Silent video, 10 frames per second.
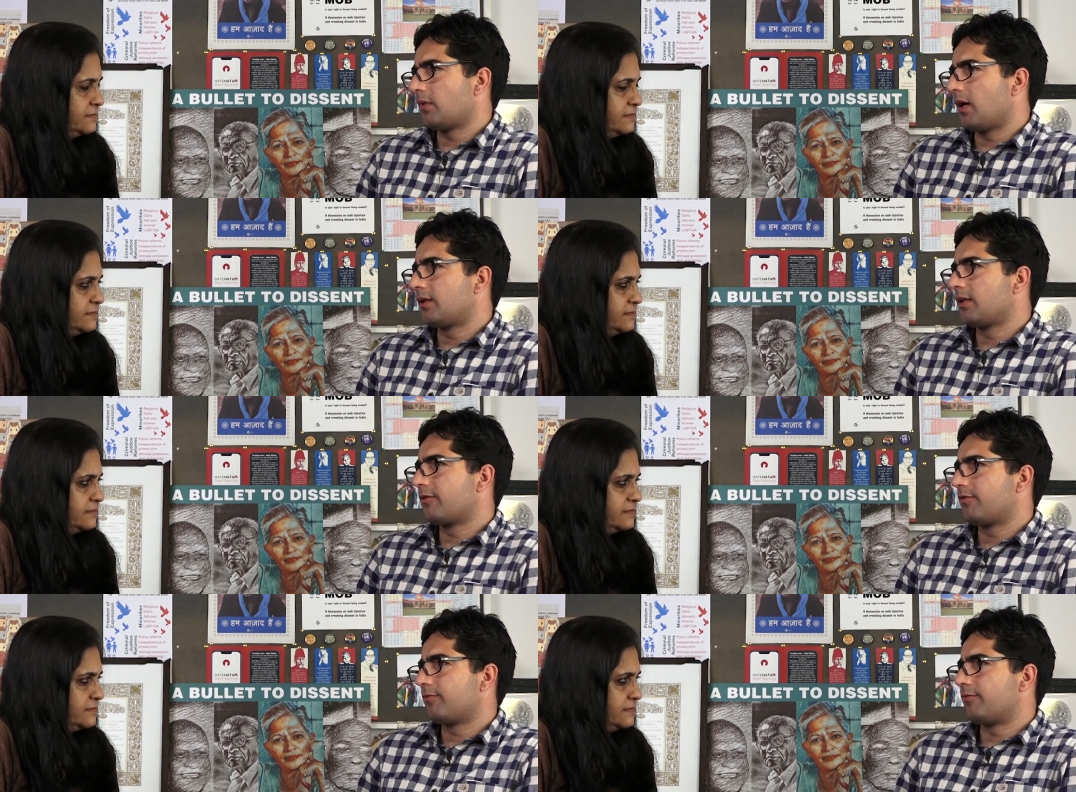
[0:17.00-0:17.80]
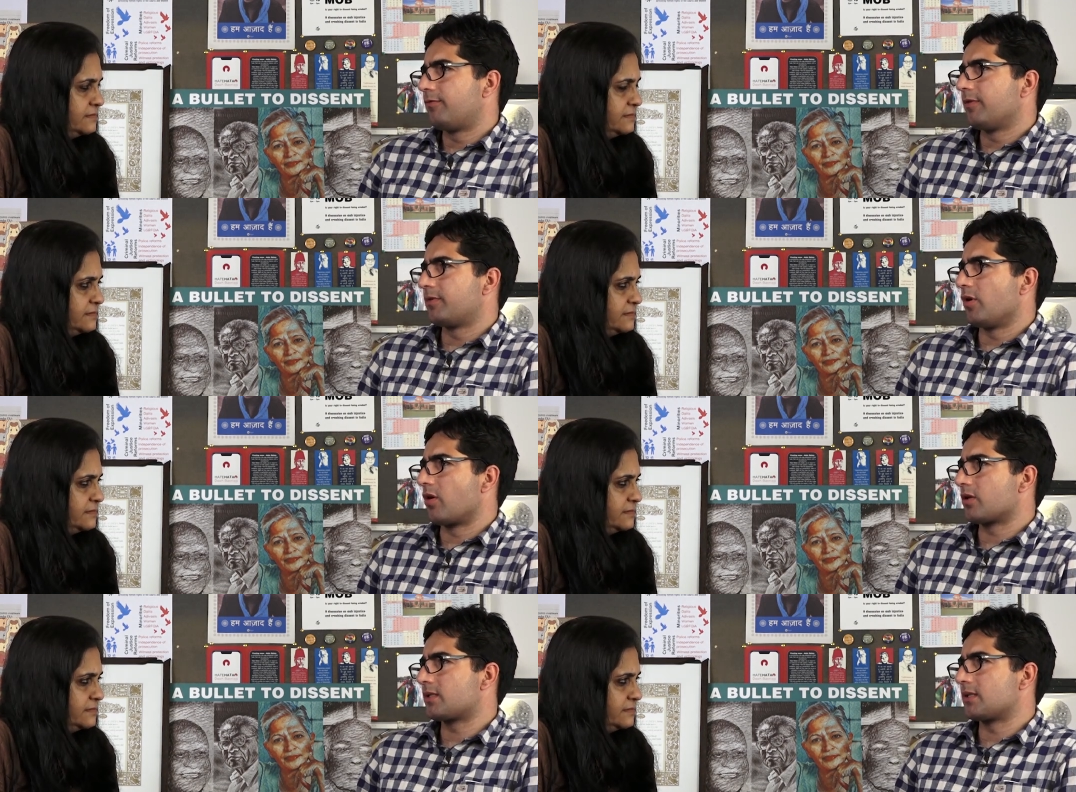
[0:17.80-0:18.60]
Speaker 1: I think fifth
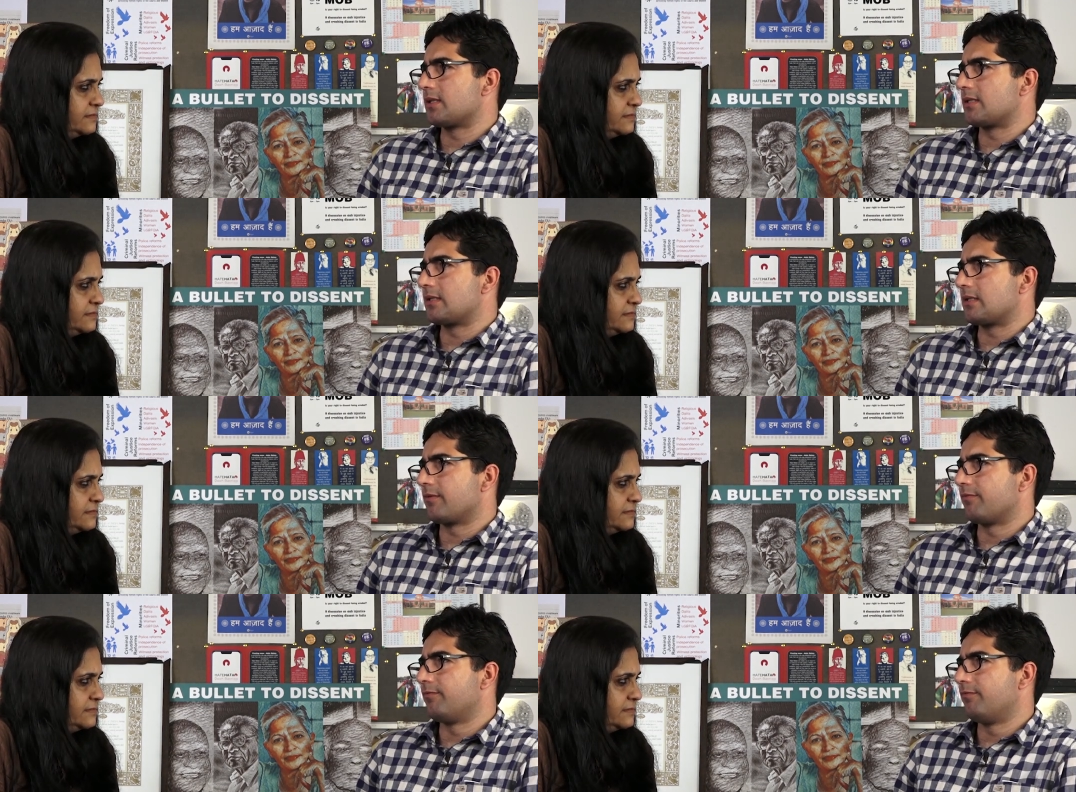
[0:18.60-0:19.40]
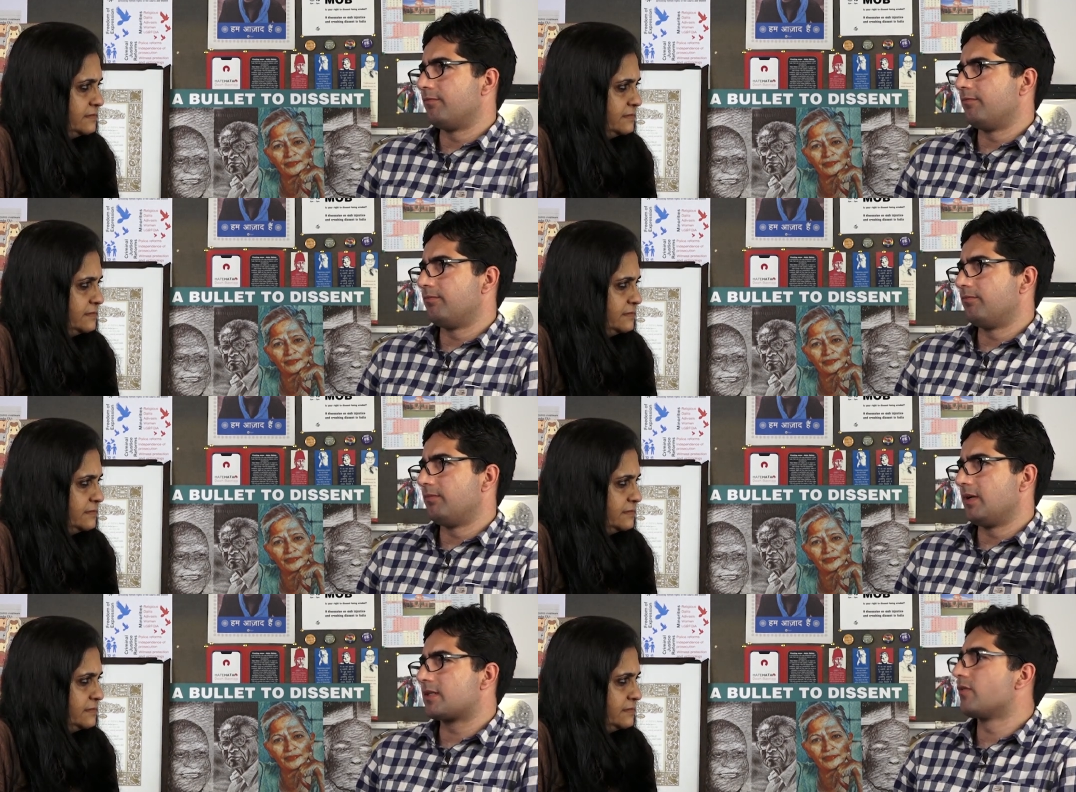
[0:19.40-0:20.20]
August is a,
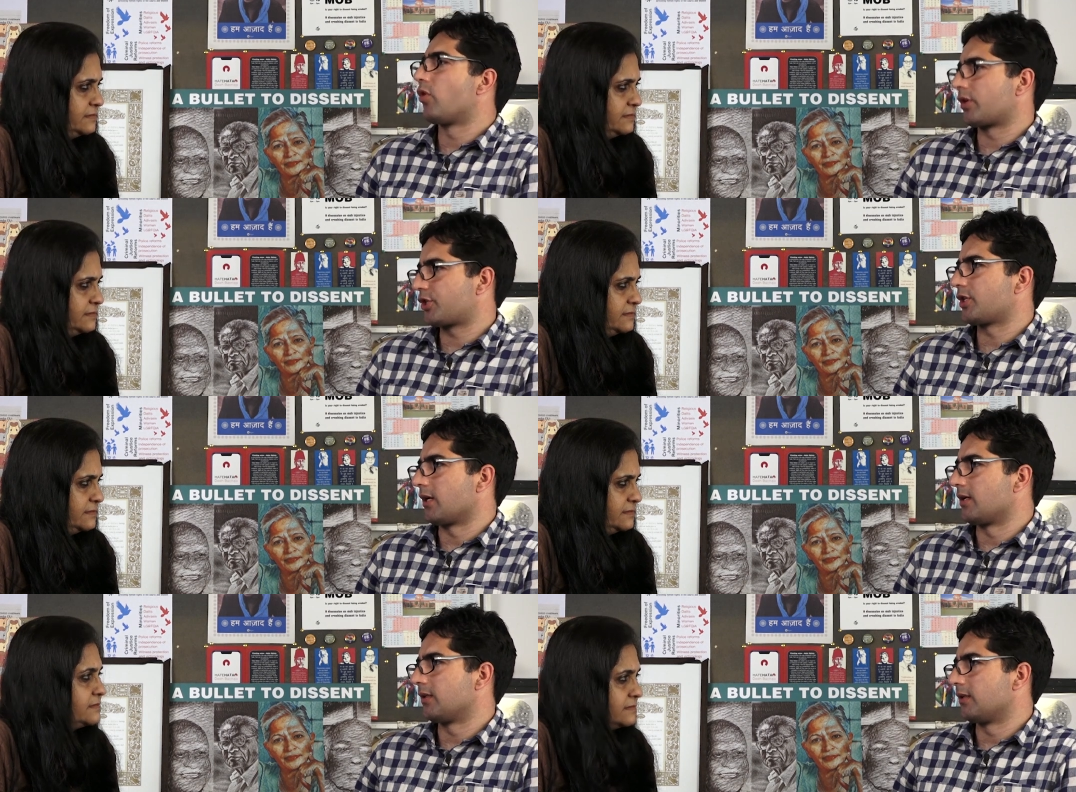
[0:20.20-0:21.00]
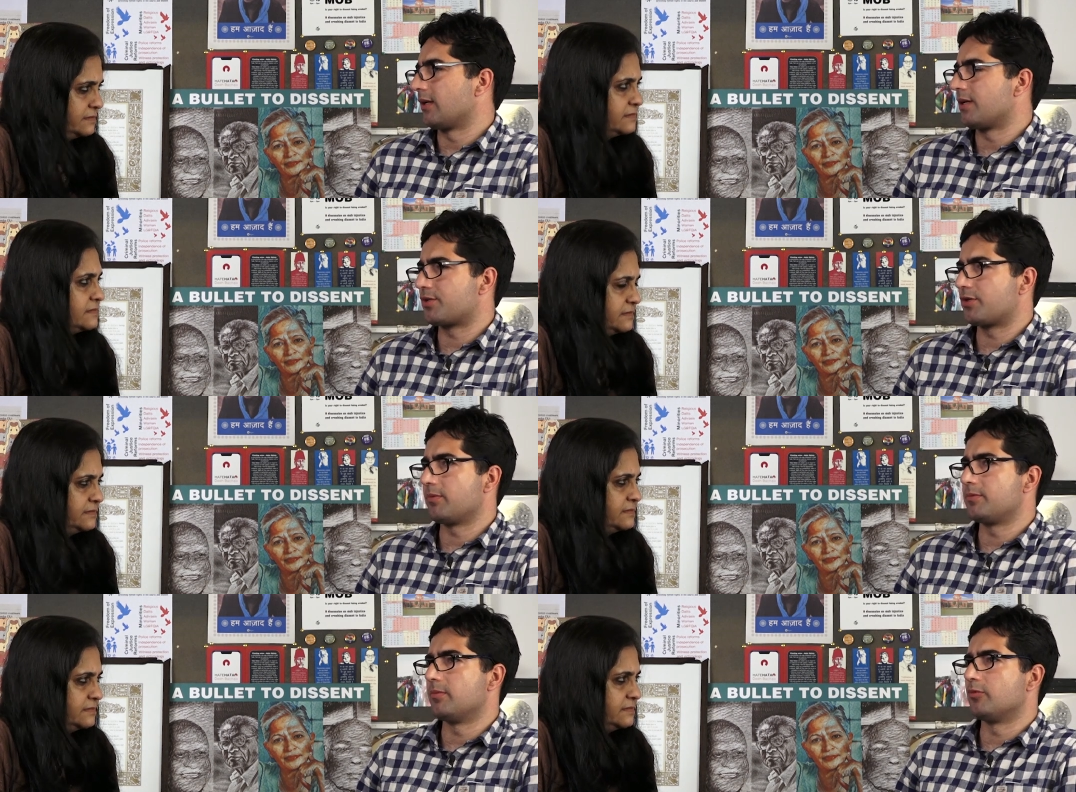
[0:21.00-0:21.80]
it's a watershed in the history
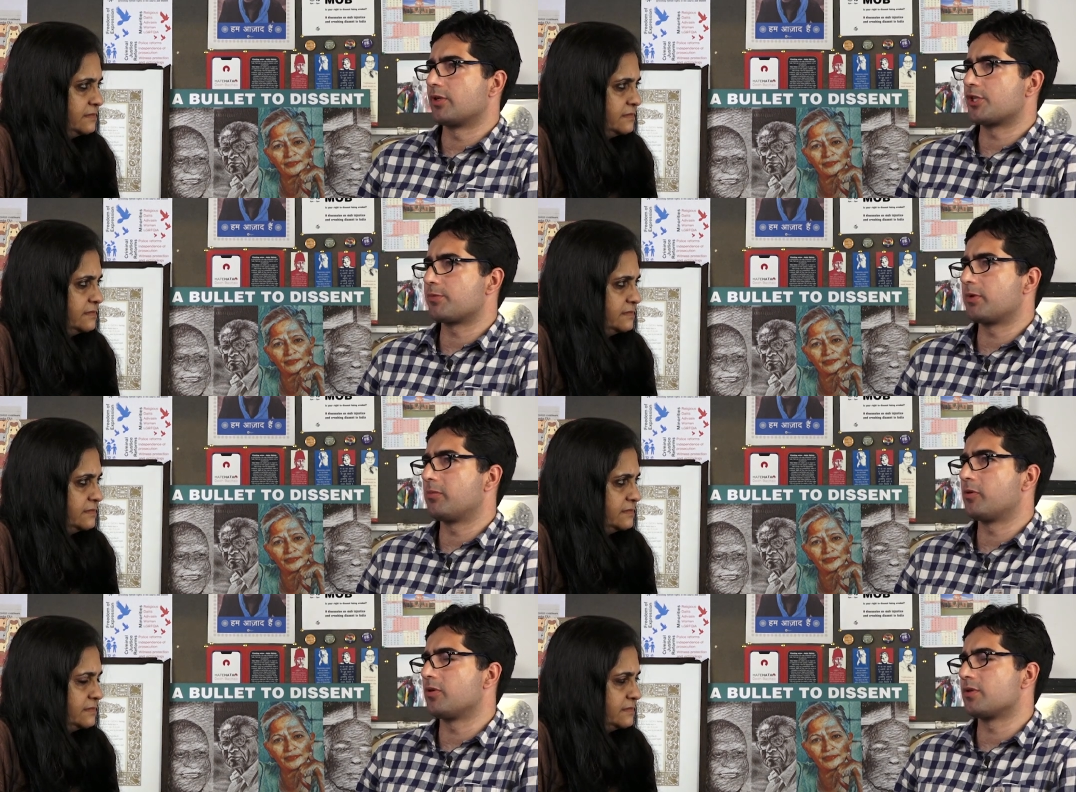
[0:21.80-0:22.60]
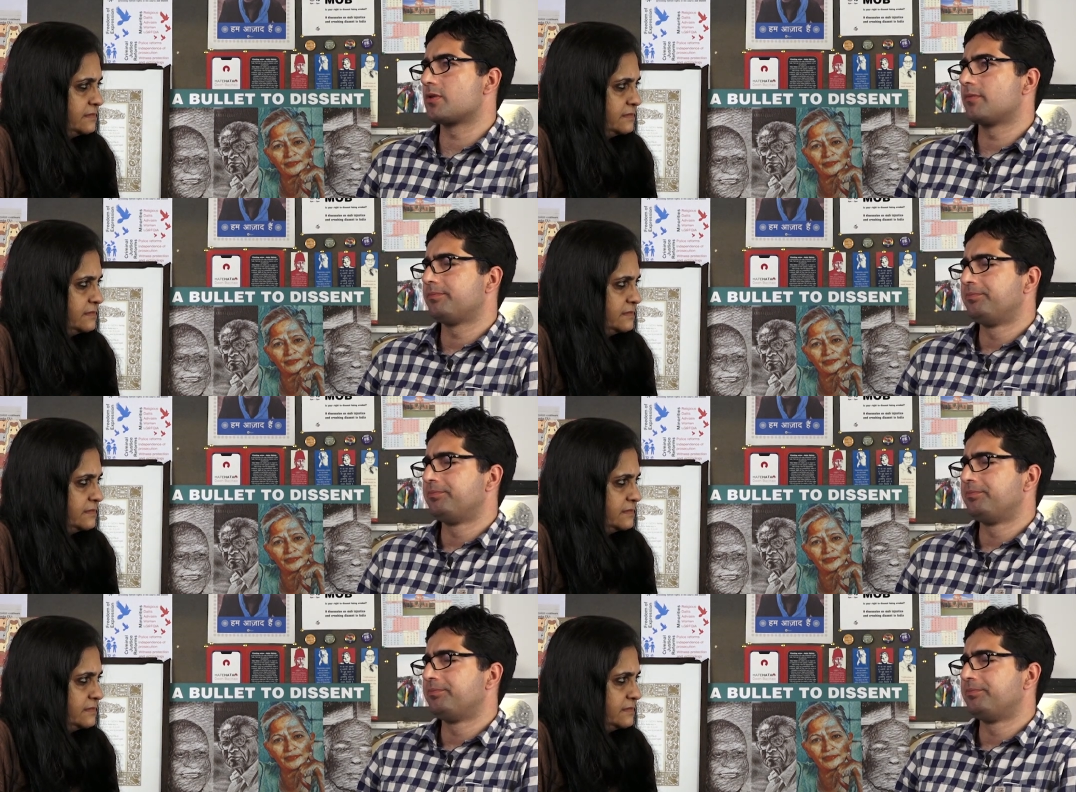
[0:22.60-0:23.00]
of Jammu and Kashmir, because